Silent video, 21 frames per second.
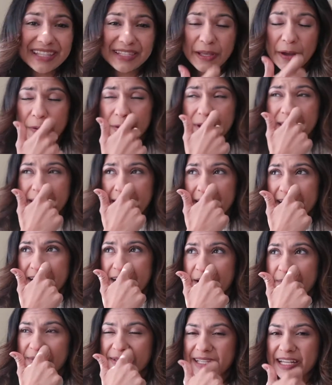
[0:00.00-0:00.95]
So he
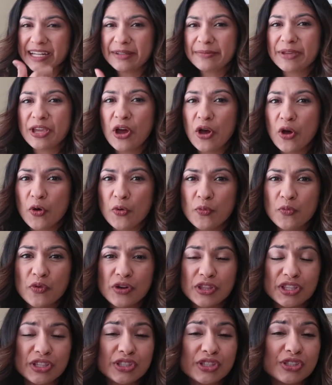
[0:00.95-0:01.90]
ended up sending me home
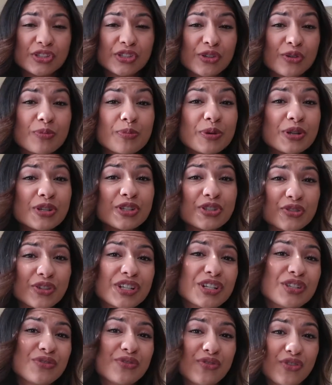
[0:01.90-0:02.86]
with a super
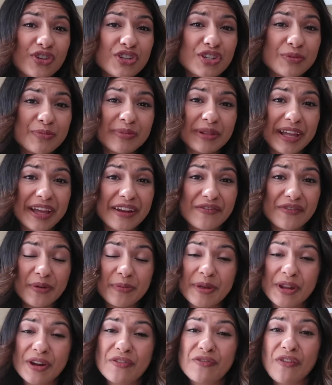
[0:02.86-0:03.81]
strict nutrition plan for
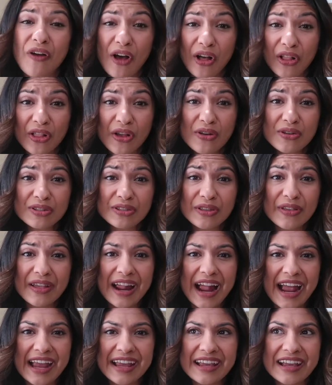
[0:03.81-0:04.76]
me to follow so
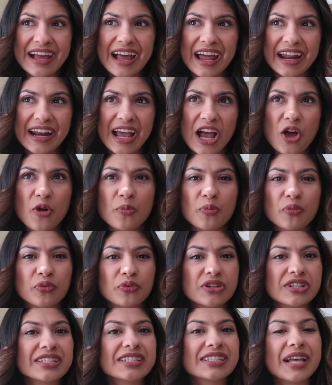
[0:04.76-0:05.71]
that I can kind of help
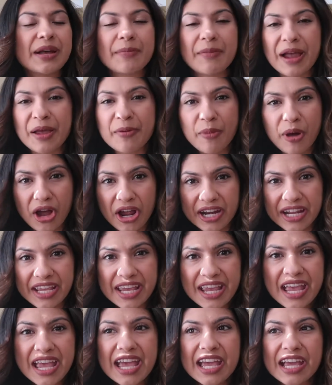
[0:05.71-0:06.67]
reset my
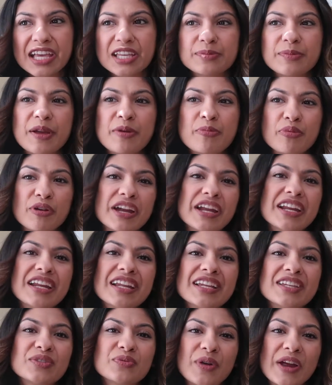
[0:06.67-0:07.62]
body, because my brain
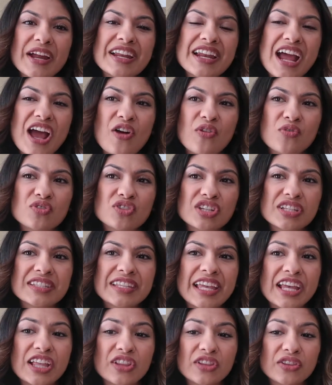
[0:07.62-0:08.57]
is right now
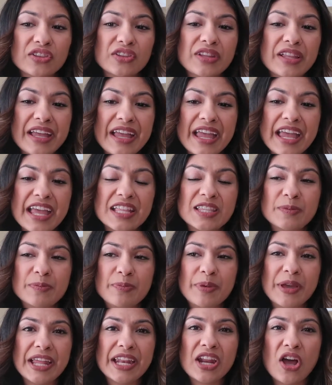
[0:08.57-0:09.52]
just like
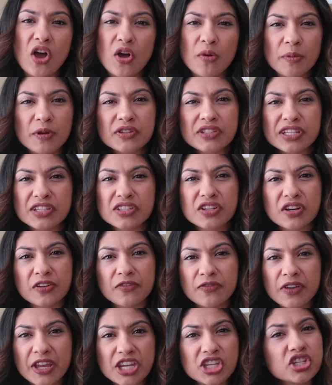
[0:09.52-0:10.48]
it's been almost in
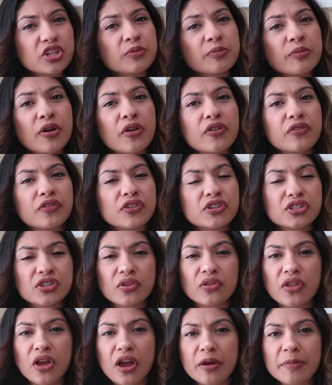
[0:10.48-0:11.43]
starvation mode for
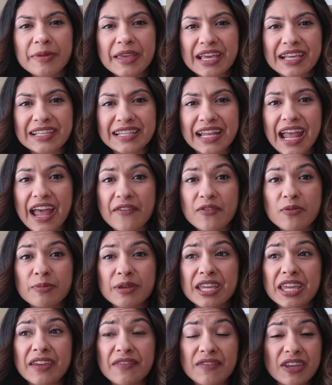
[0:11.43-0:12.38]
so long because I haven't
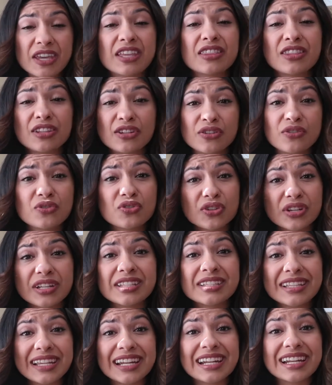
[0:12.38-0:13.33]
been giving it the
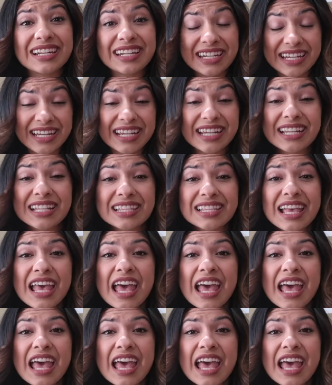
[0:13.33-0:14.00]
nutrients that it needs,